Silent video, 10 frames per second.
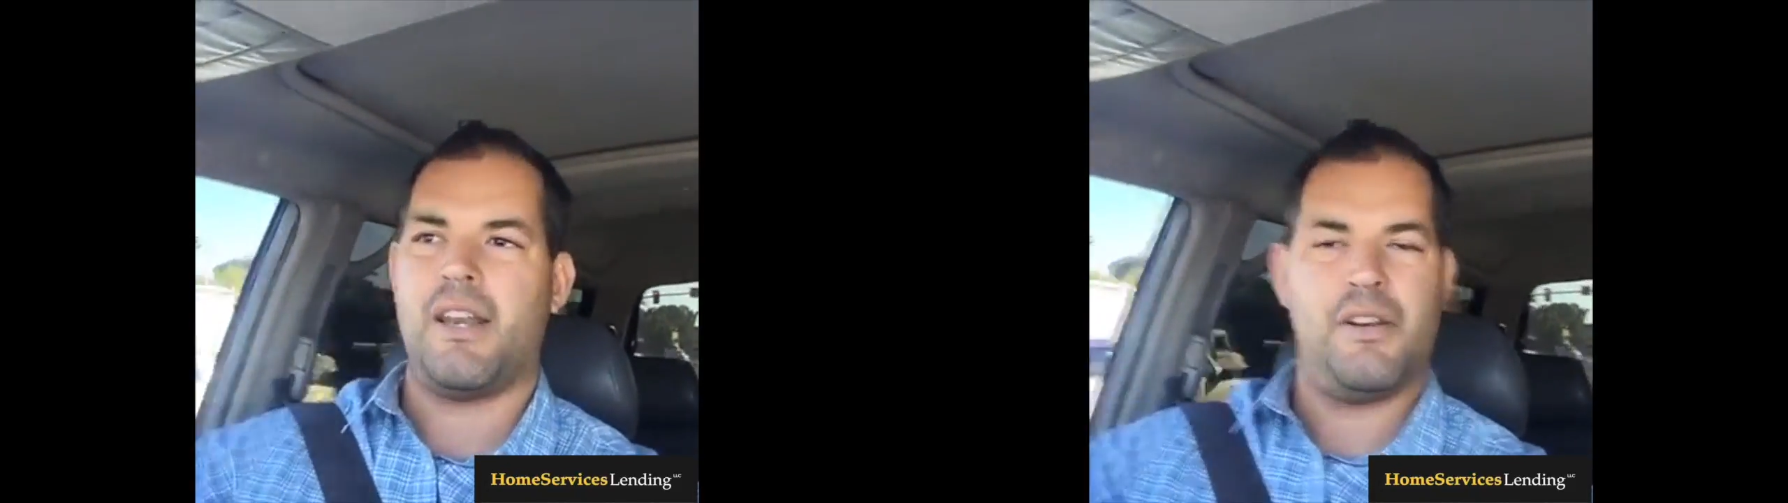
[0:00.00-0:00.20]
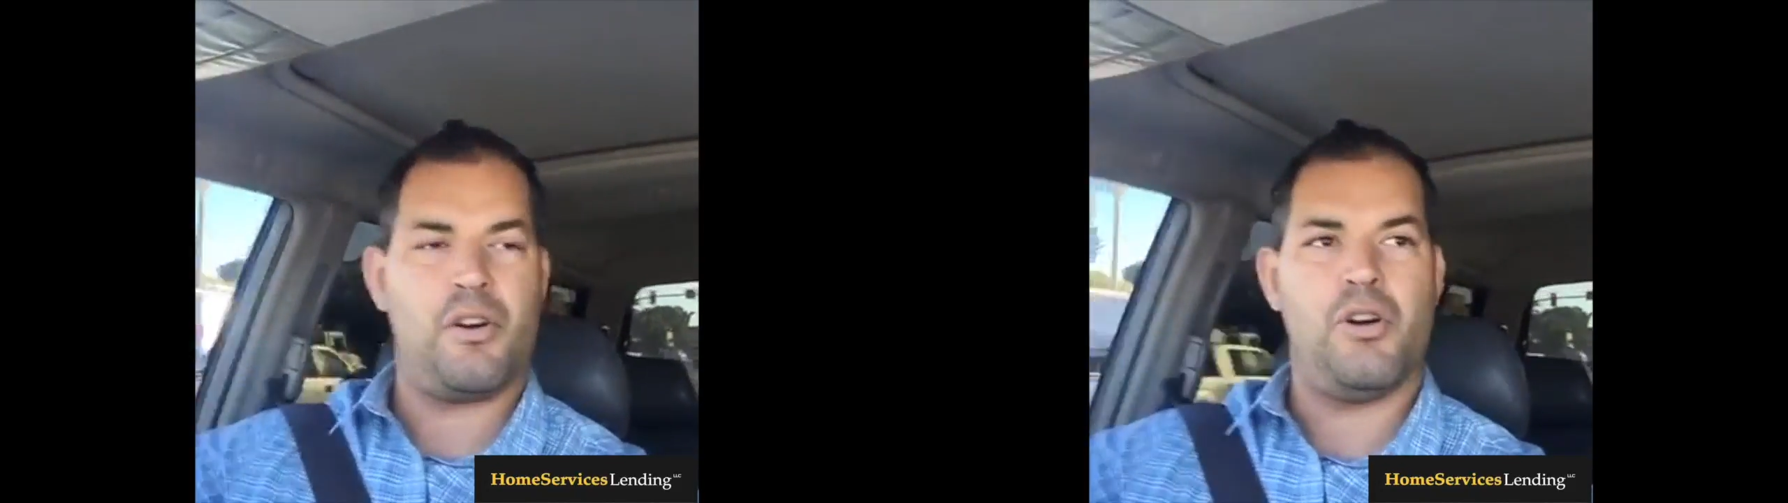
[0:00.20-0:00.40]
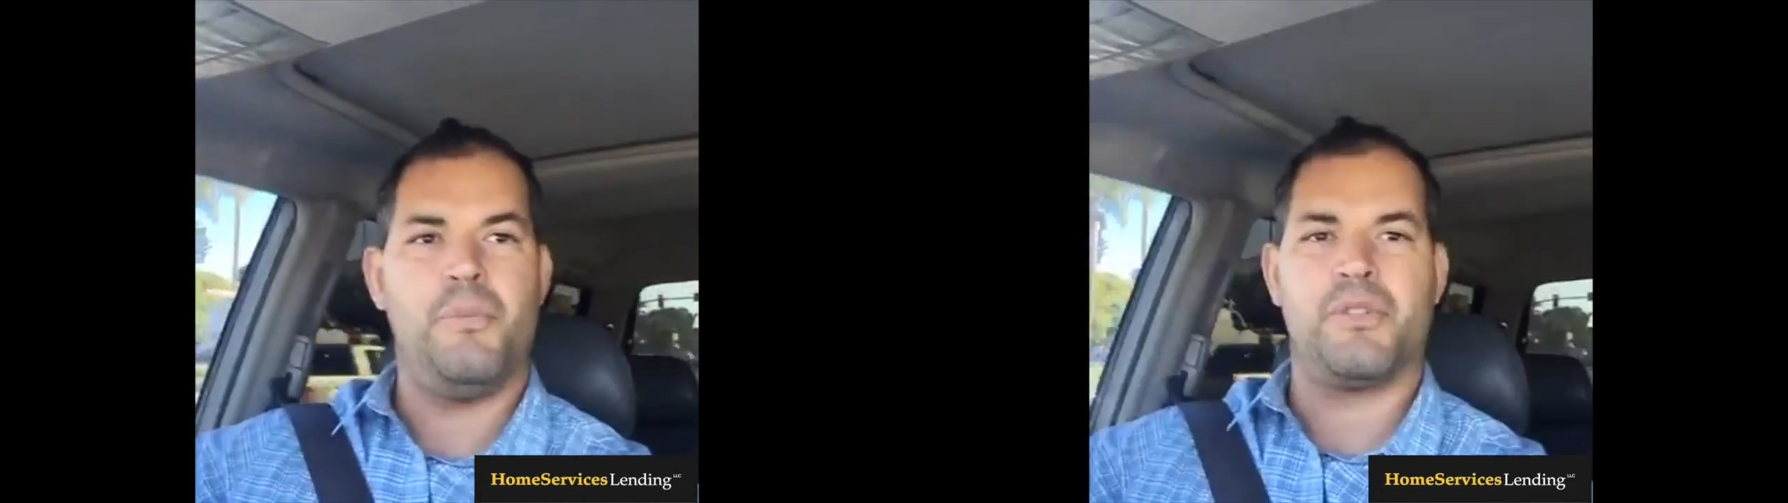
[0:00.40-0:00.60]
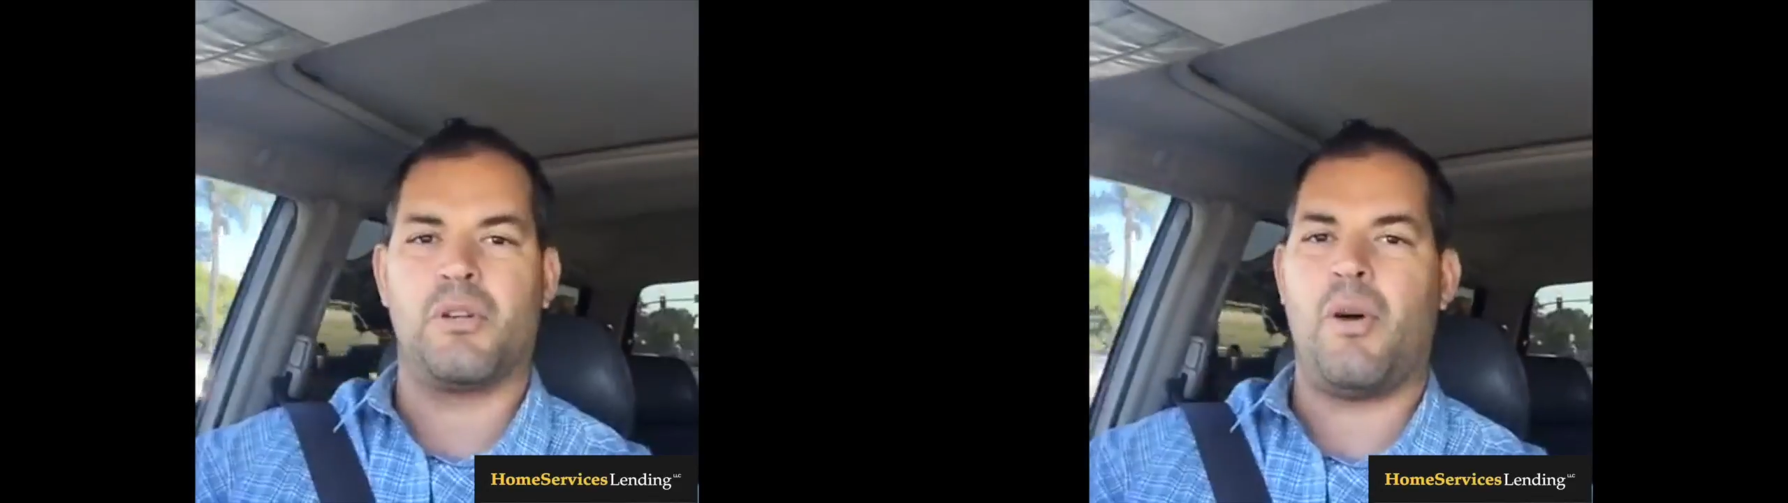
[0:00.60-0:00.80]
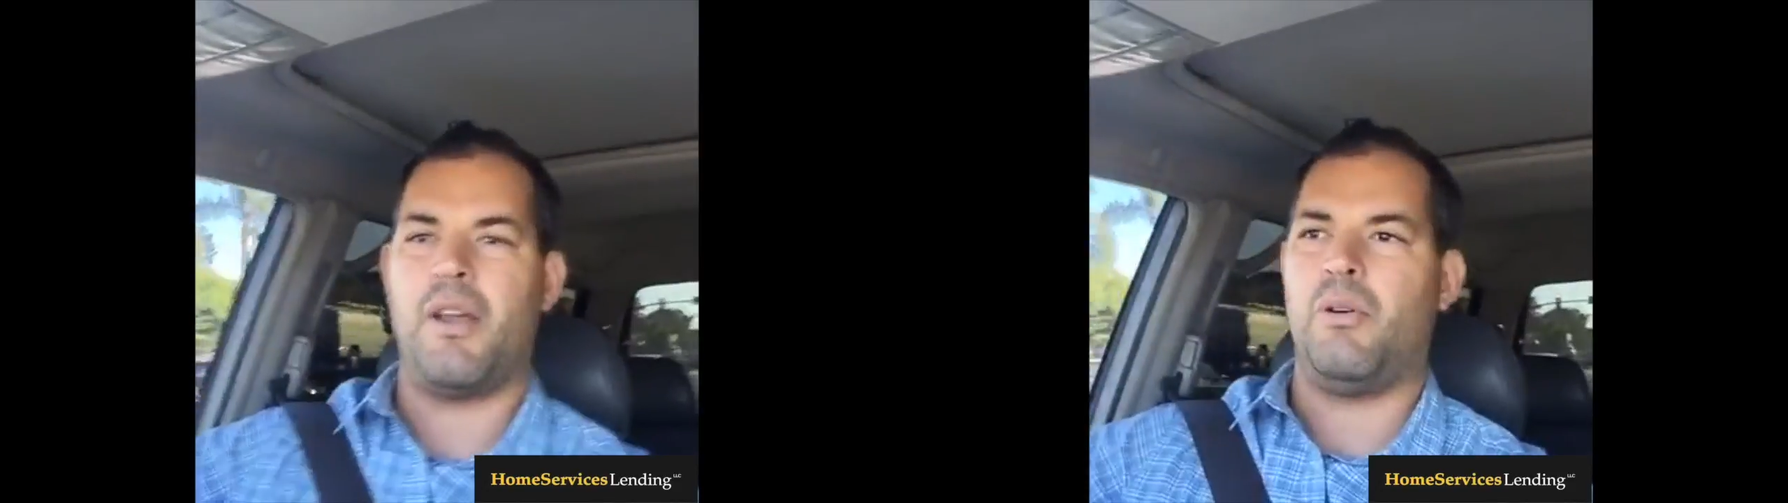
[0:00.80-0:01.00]
and our homes are
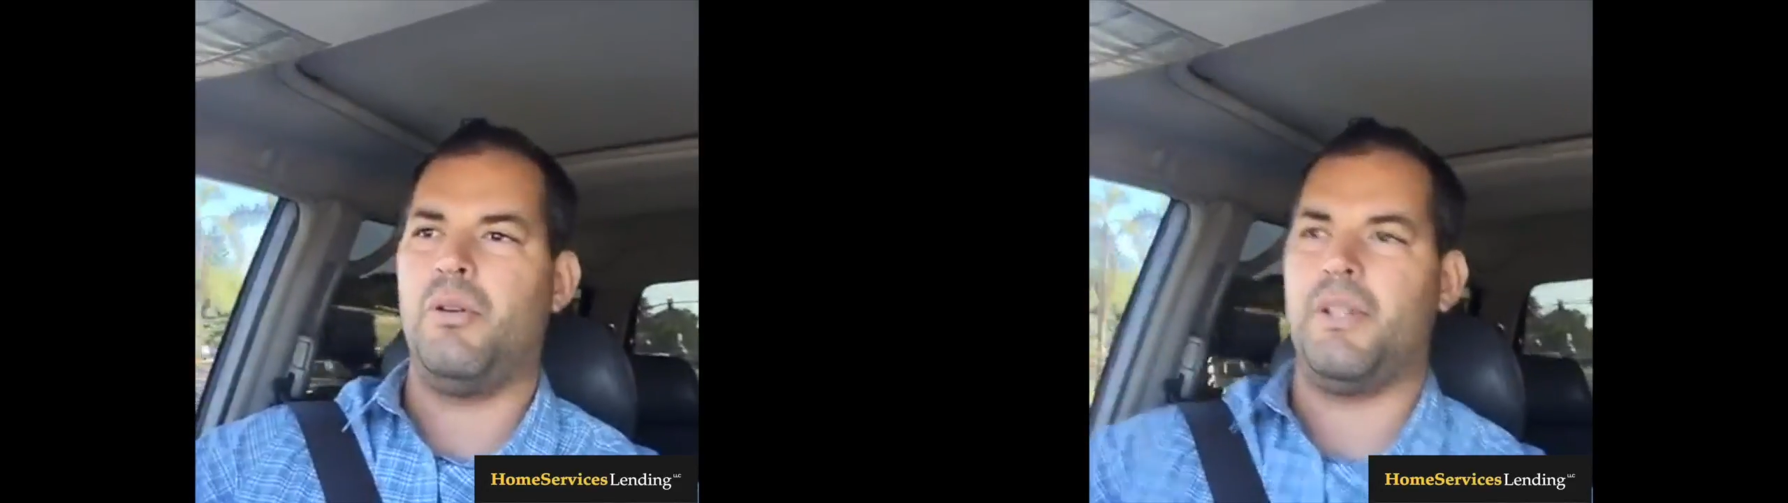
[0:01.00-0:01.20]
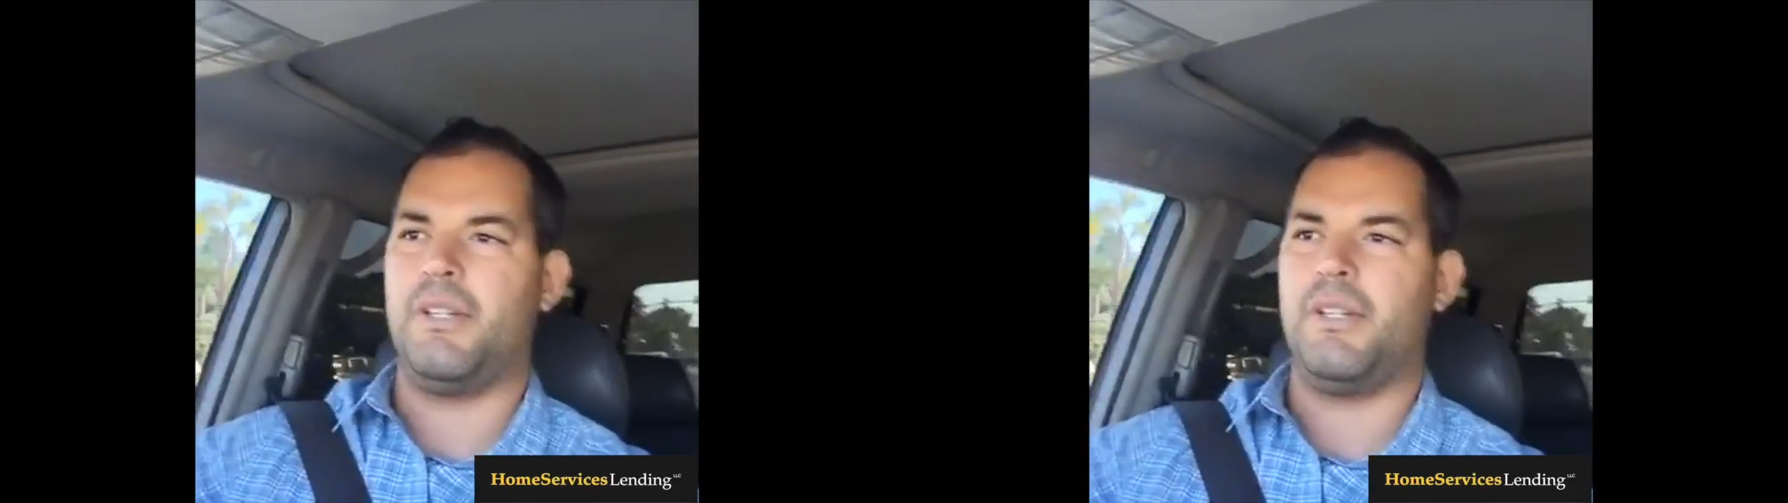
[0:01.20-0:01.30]
quite old,